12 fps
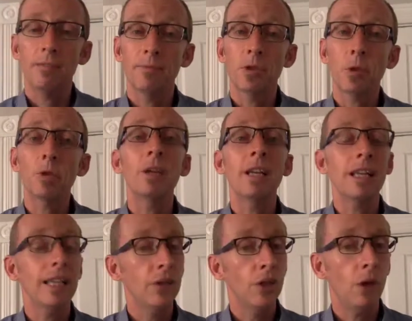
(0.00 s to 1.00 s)
Social Media
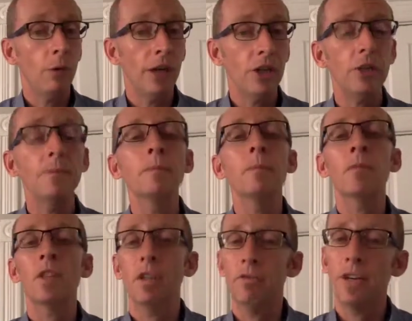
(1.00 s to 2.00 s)
Lead Generation.
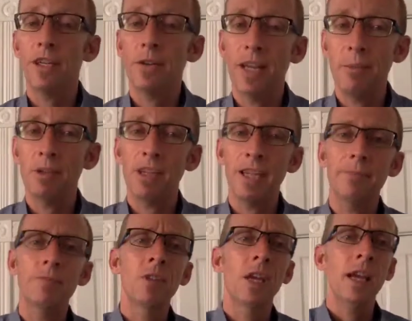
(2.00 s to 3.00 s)
You can find on Amazon.
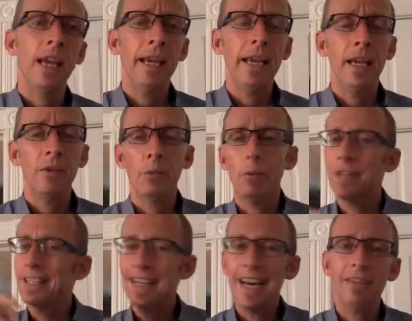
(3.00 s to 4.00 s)
And we want to
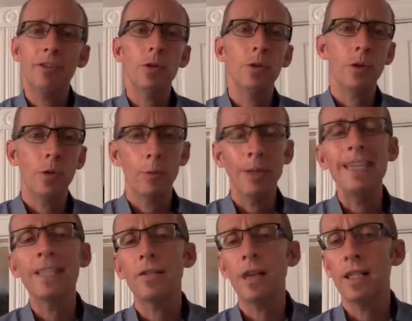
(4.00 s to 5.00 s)
dive into another
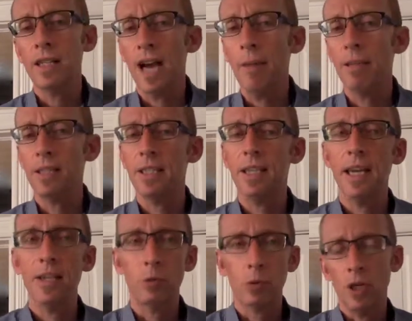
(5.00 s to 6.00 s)
piece of that topic today.
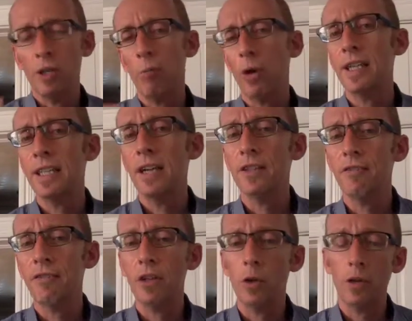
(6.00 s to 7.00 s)
So we're trying to break down the
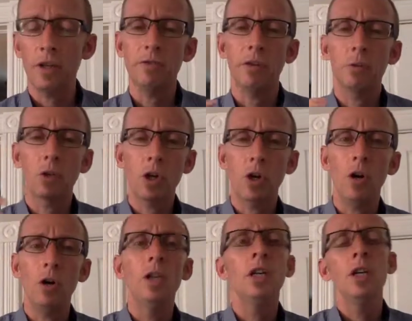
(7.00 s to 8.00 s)
funnel. And if you
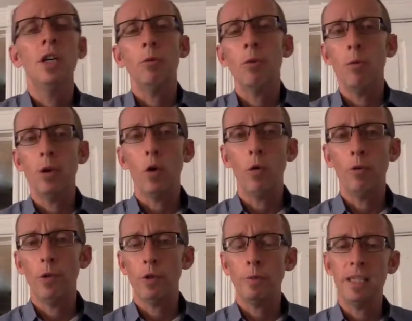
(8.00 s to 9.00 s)
recall, we went over
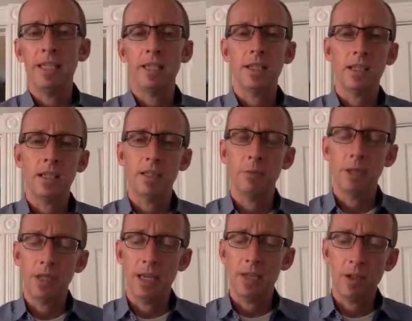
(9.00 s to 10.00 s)
those pieces that
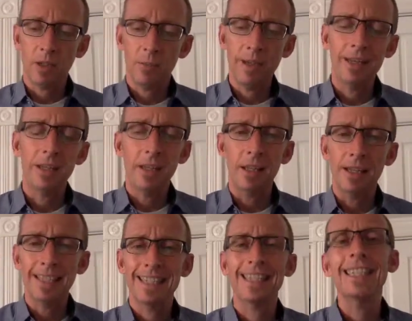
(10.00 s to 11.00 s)
I talked about, the
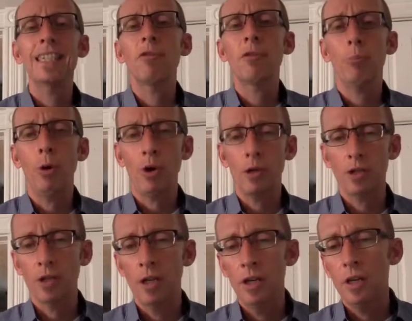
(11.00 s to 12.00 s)
6 different
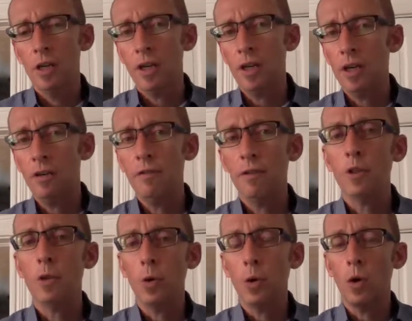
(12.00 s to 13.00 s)
parts of
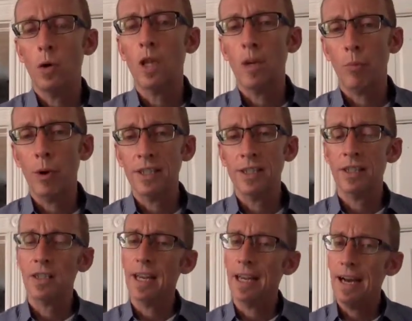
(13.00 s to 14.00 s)
your online
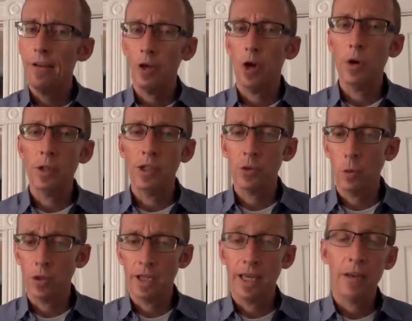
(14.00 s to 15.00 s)
presence and how they all need to
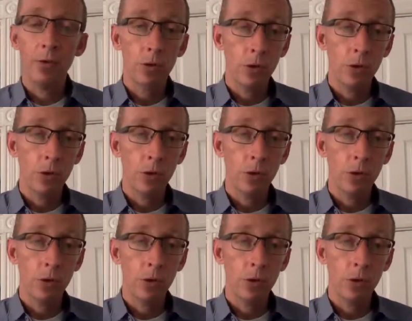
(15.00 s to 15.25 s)
work together.